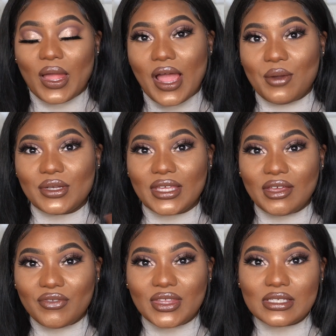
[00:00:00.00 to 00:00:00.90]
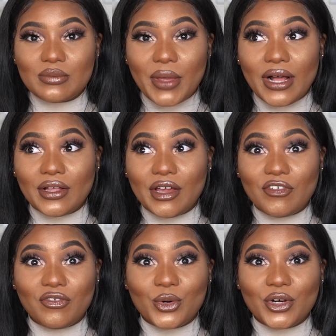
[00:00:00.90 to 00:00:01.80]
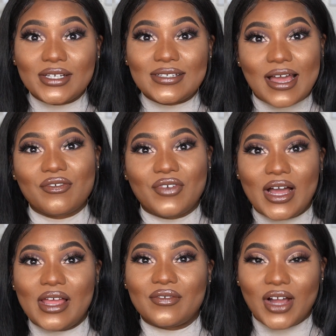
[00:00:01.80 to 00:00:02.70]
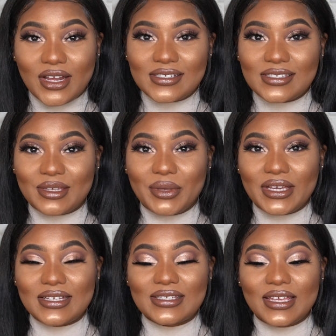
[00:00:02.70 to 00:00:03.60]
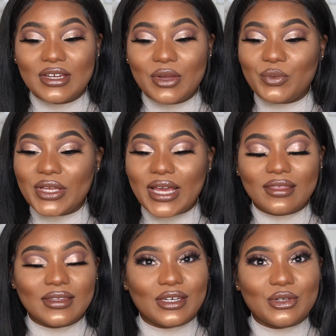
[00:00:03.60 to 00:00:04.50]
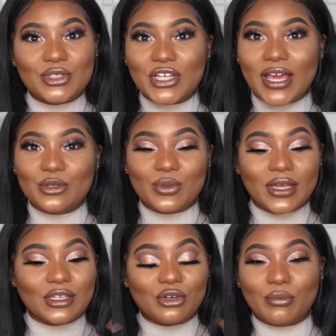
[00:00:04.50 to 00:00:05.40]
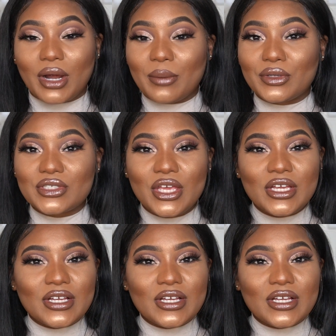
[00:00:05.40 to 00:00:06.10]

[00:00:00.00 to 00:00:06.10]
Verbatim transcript: I would give this palette a 4.5, honestly, because it we got the new shadows, we got the new marbles.